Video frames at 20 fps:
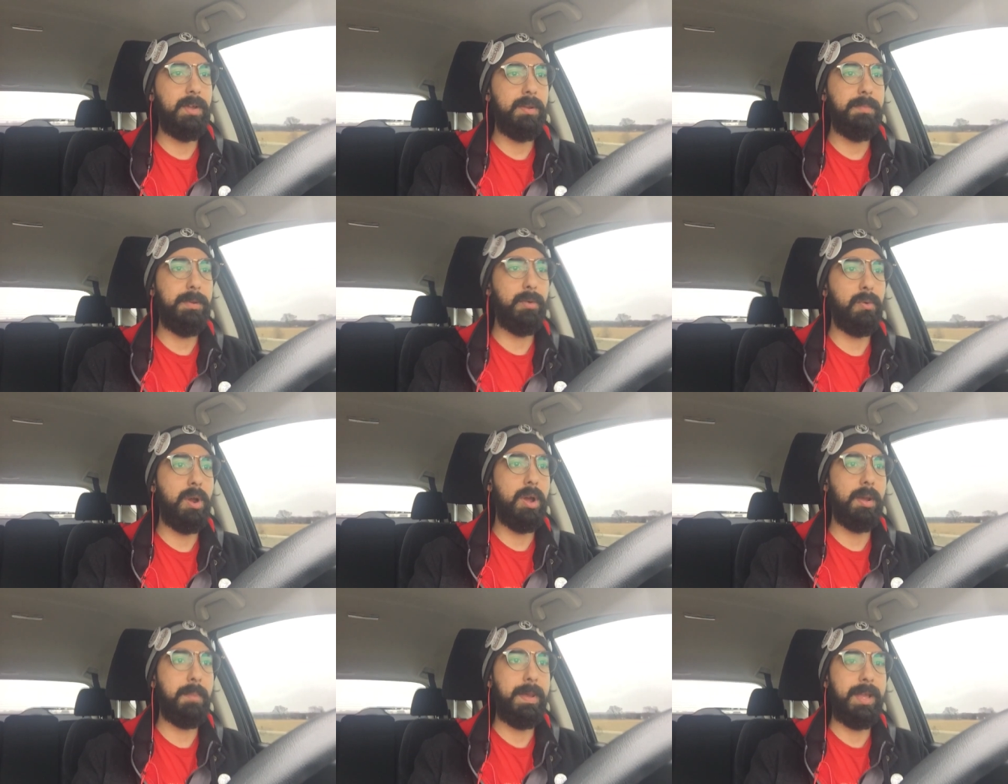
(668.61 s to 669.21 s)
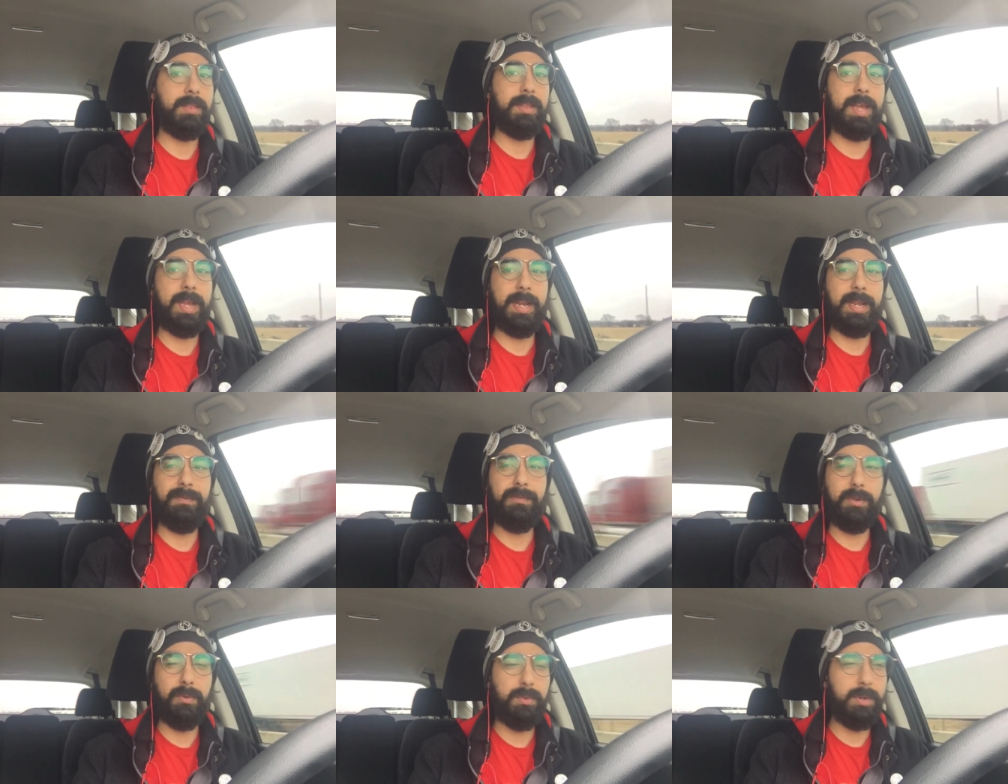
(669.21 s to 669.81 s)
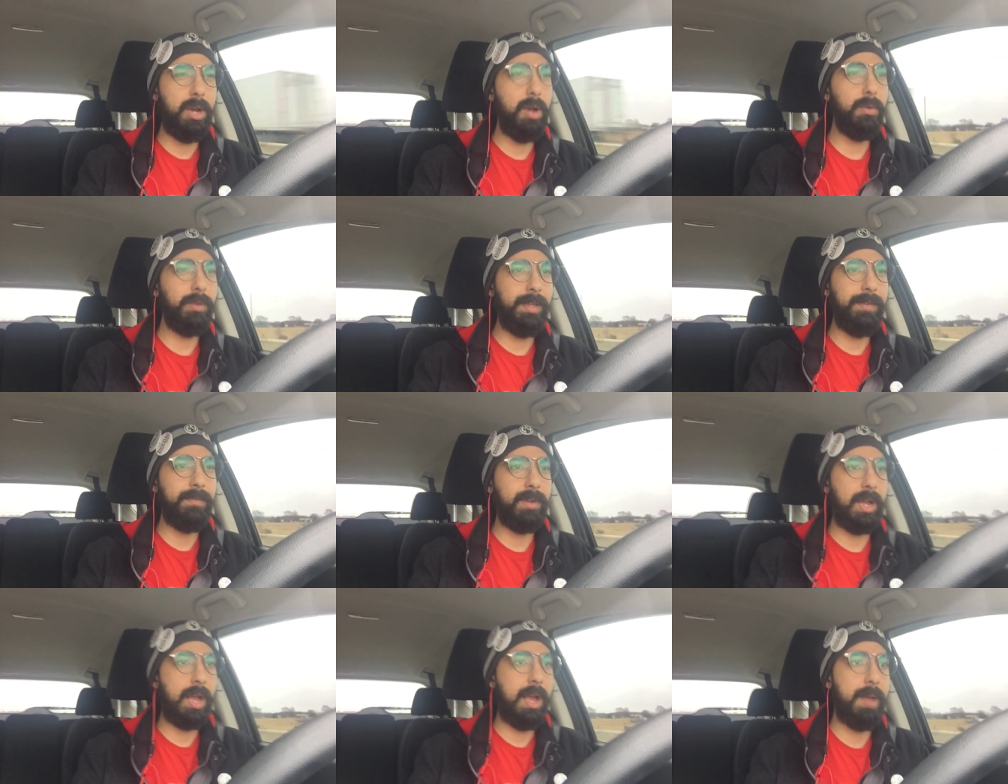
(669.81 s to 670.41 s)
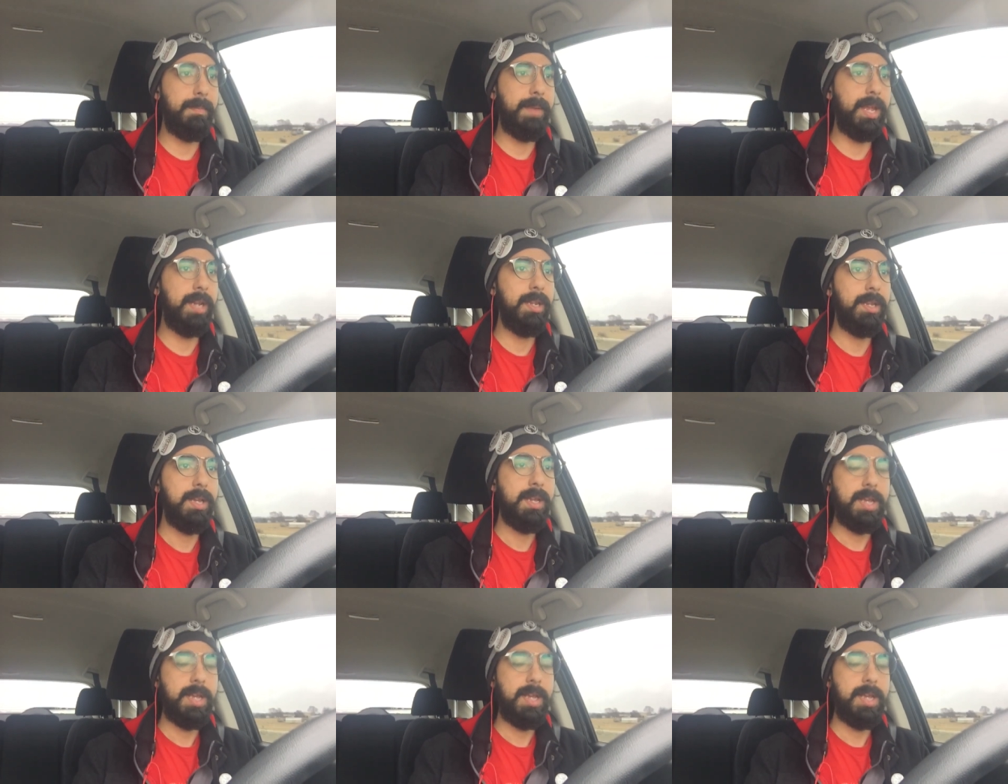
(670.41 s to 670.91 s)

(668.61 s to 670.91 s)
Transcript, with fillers: I could be wrong about that. If you know, leave a comment.